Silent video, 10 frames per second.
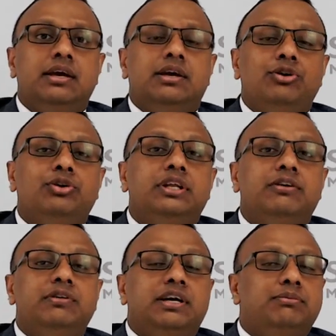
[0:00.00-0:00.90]
Not that
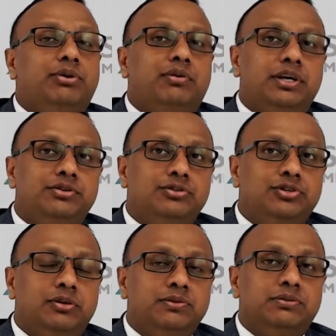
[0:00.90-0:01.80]
we can provide you
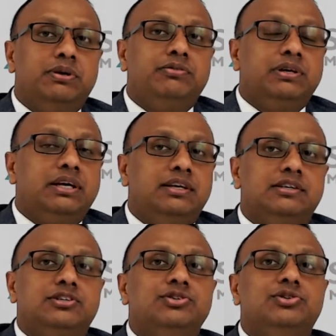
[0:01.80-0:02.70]
jobs, but we can
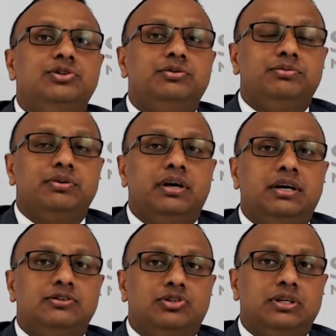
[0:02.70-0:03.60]
introduce you
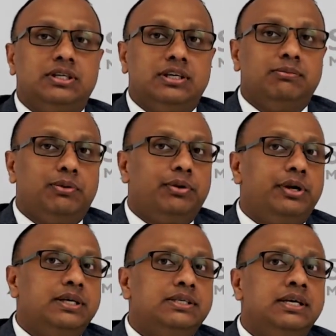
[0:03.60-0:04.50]
to certain
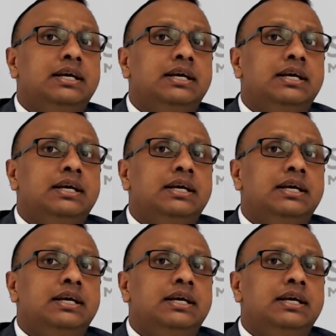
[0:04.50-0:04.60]
employers.